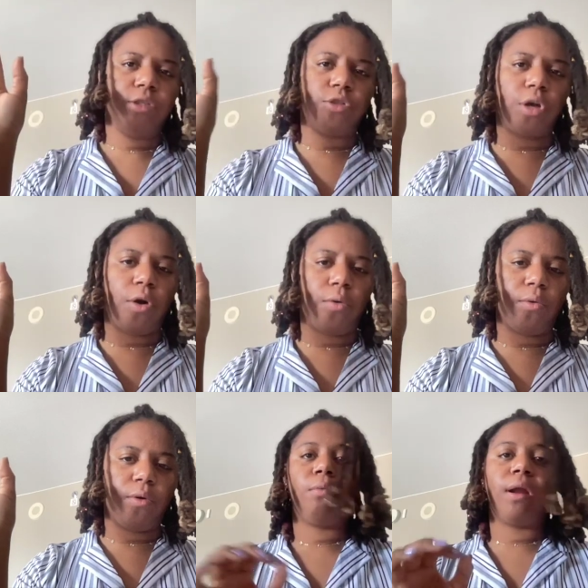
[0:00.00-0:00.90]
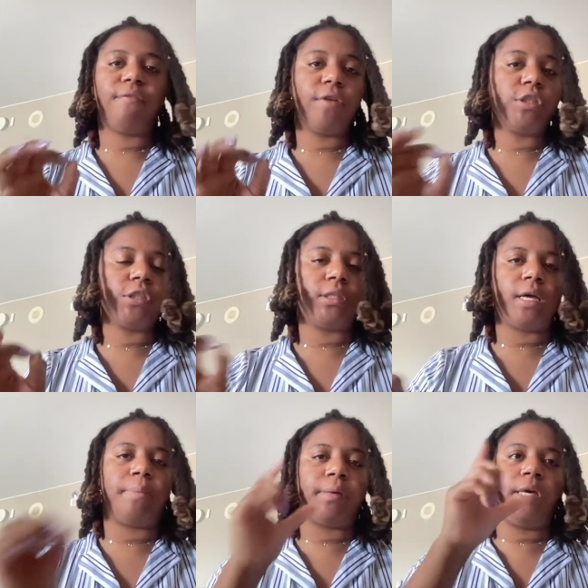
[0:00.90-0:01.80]
so. When I first looked
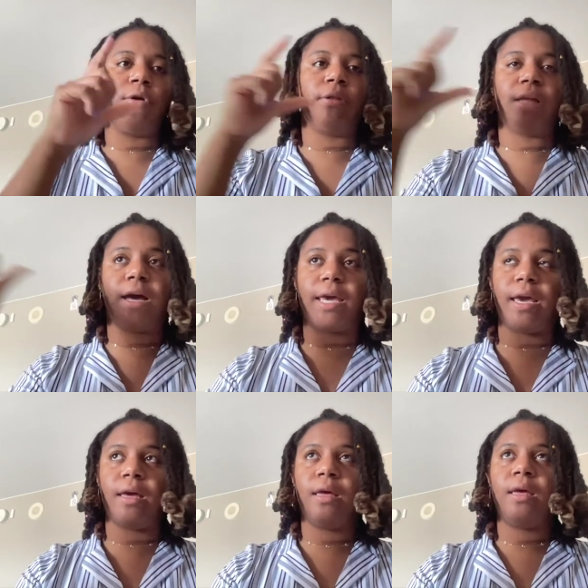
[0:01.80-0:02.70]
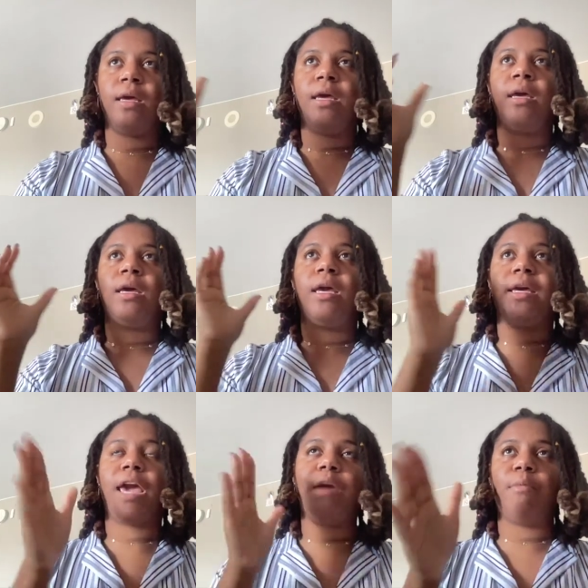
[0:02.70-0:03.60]
up Kyongnage, it
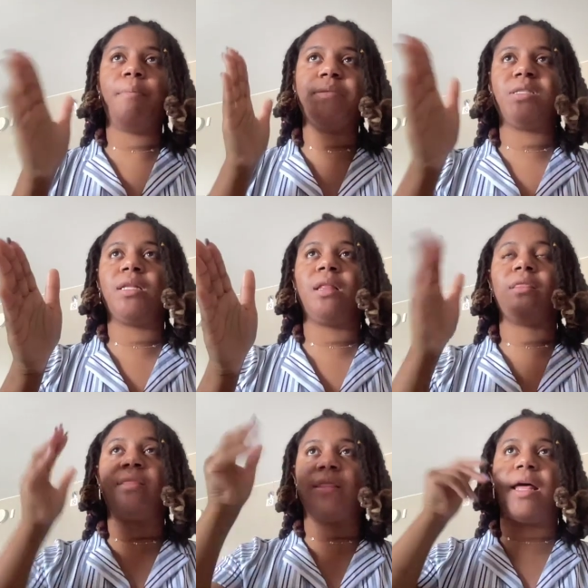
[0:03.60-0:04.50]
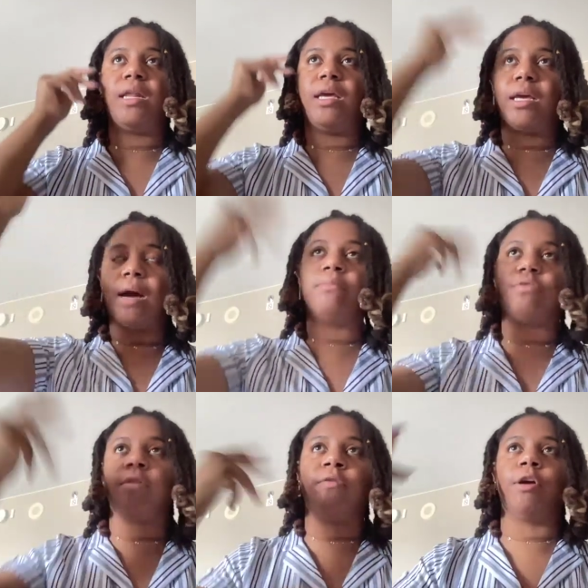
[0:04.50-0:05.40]
came up and said that, that it comes
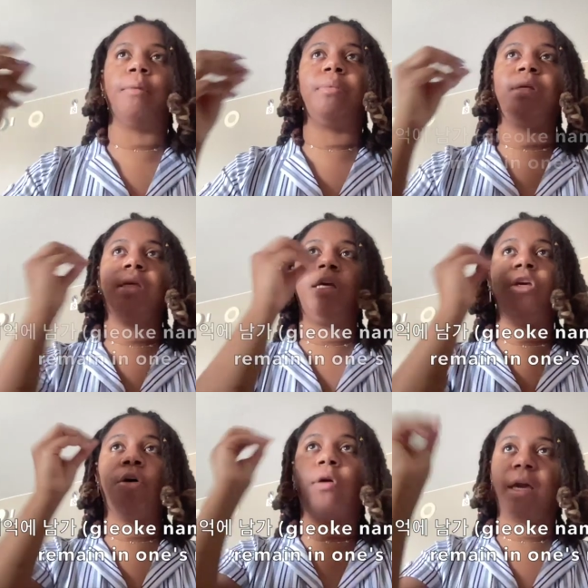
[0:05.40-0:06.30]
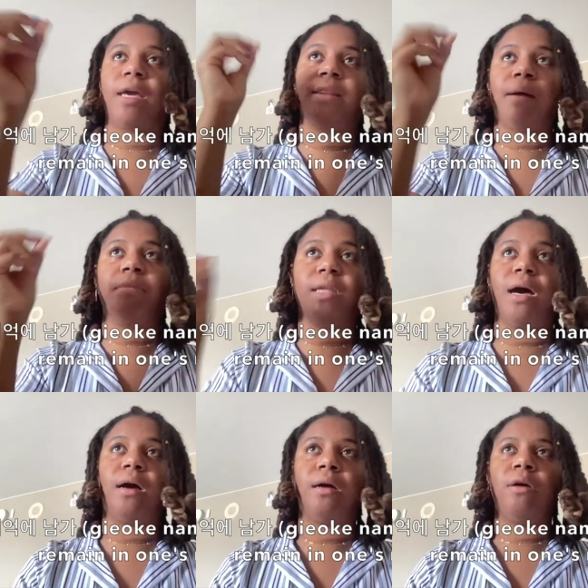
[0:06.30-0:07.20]
from the verb Kyoge
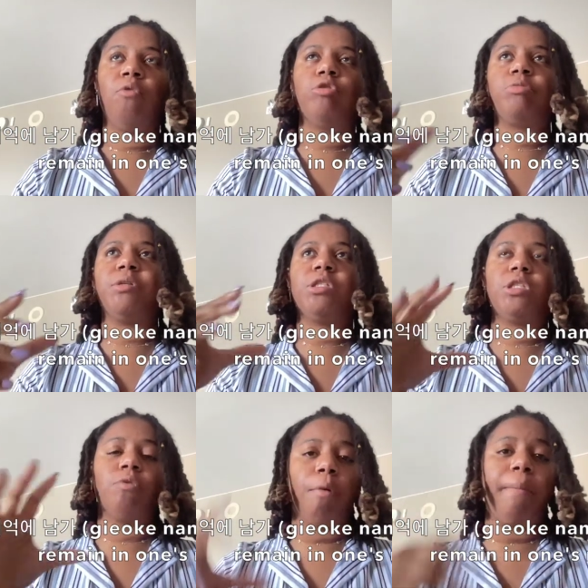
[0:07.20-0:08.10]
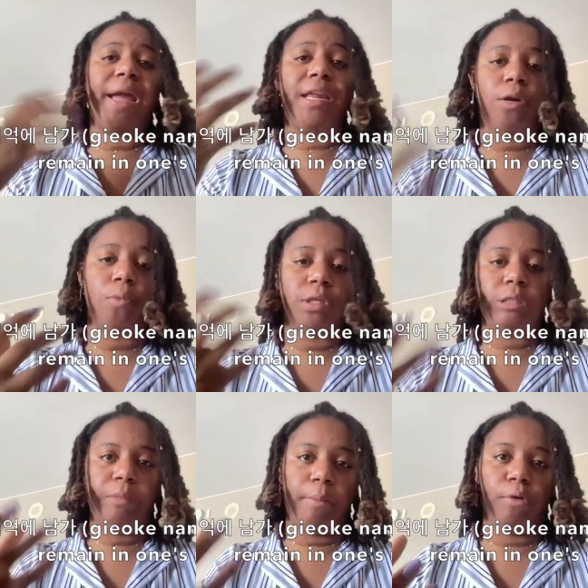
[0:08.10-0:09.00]
Namda, which means to remain in one's
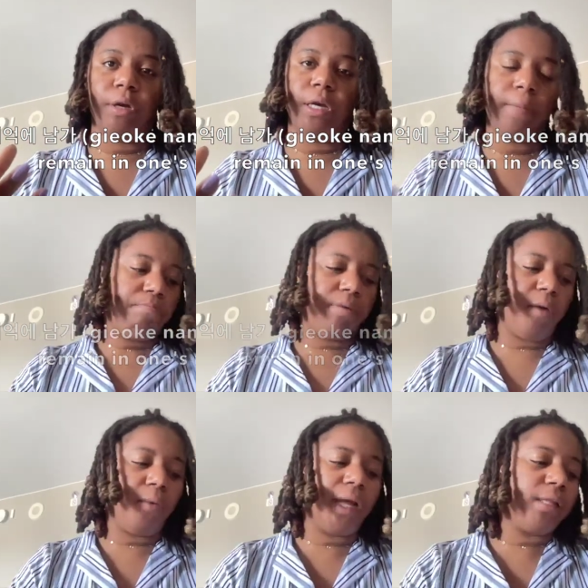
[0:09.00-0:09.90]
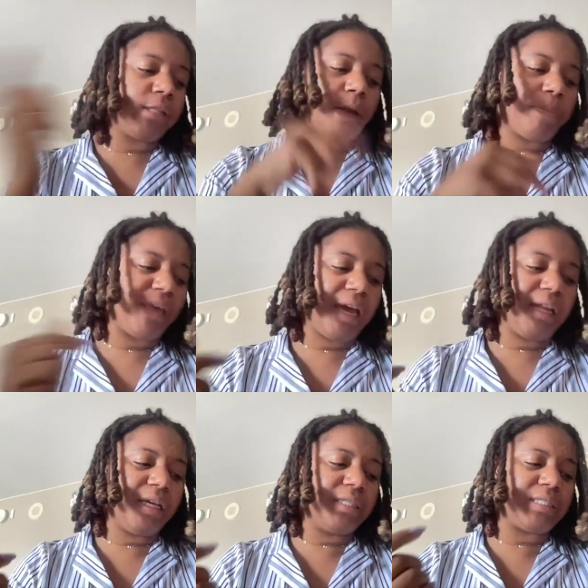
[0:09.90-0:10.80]
memory. But when I looked it up
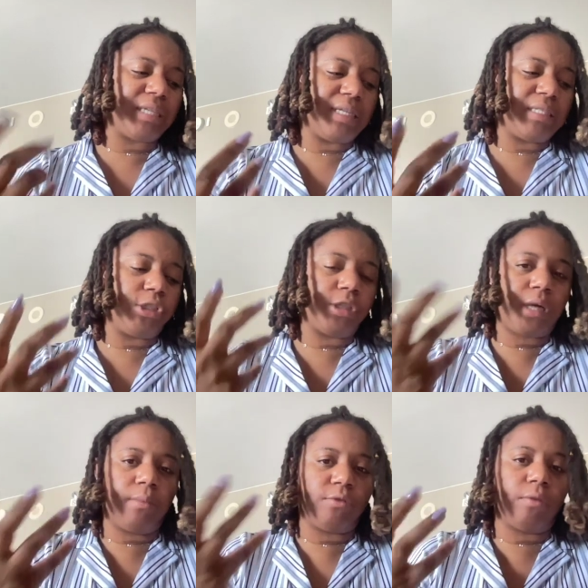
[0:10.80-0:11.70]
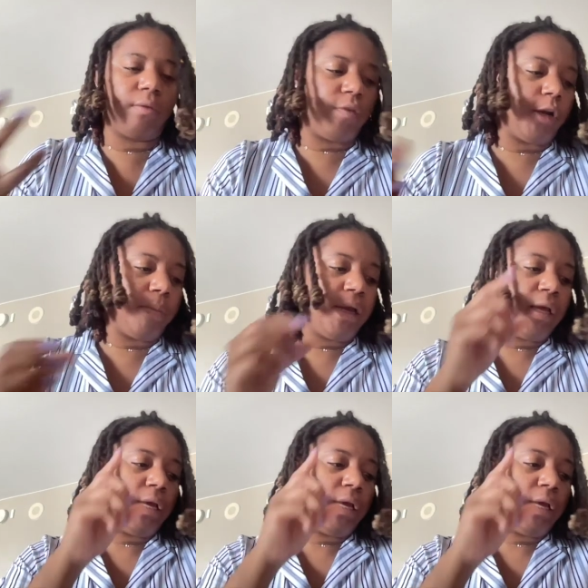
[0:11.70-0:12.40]
again, it says it just comes from the verb